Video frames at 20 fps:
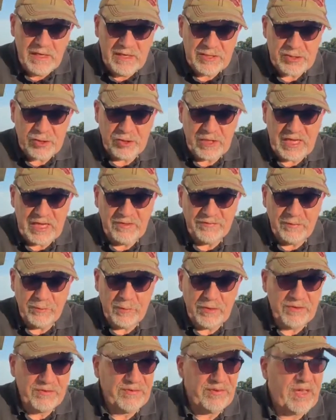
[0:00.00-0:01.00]
John Calvin
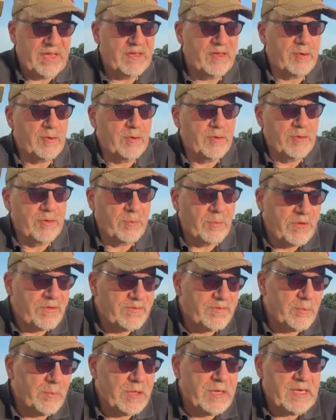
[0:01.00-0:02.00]
once said that all the
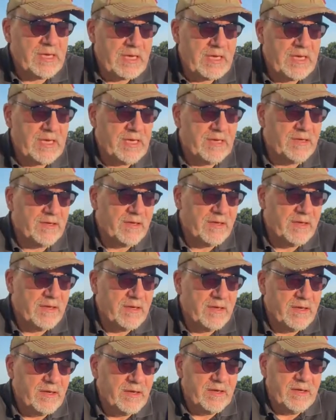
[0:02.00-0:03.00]
wisdom
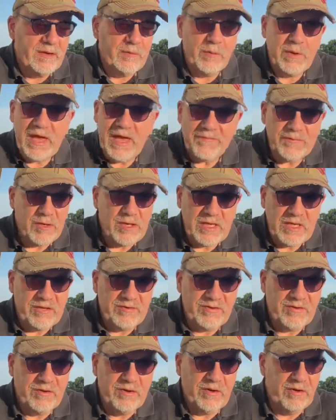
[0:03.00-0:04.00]
we ever
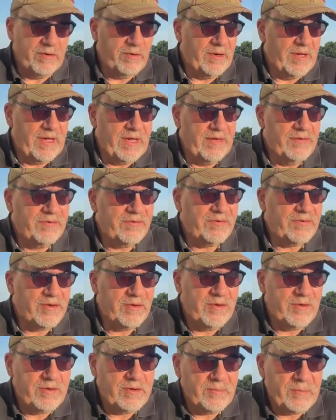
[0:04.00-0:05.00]
need to know is
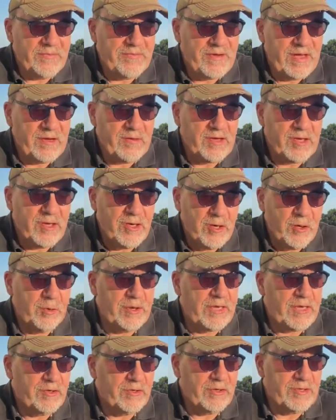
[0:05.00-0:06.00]
to be found in
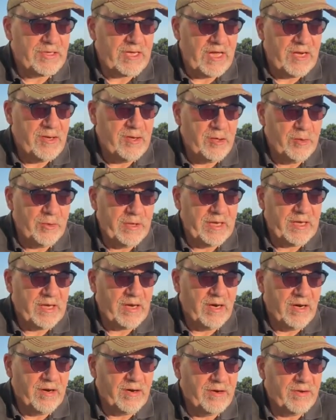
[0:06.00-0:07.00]
knowing God and knowing
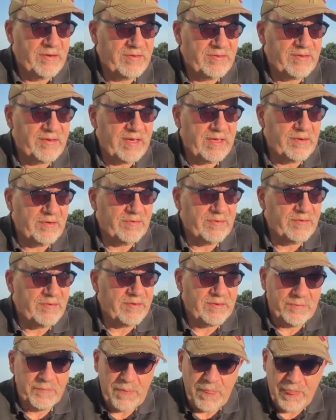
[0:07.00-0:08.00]

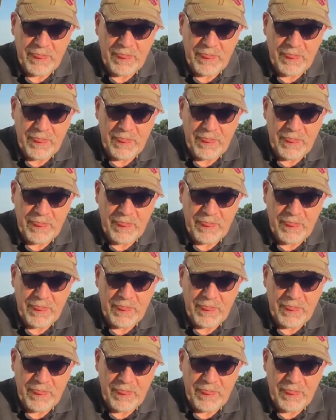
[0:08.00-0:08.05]
ourselves.